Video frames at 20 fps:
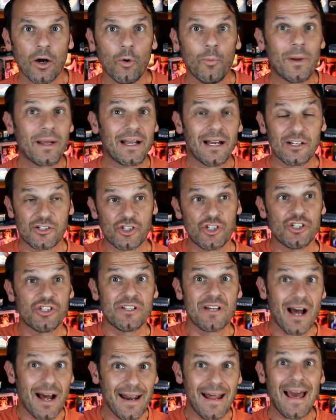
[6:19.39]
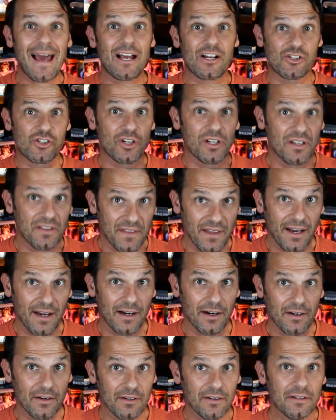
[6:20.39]
oh my God, she's not actually
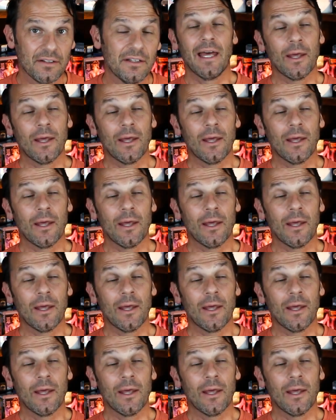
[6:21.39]
there.